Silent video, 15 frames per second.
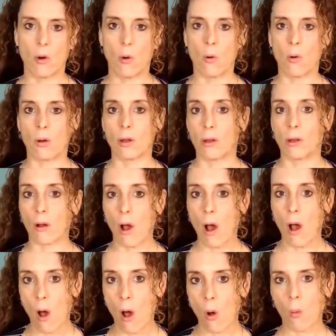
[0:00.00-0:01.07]
or your
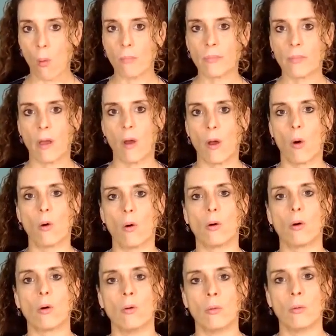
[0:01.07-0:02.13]
home, or
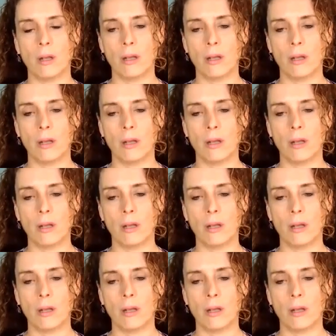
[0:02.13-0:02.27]
whom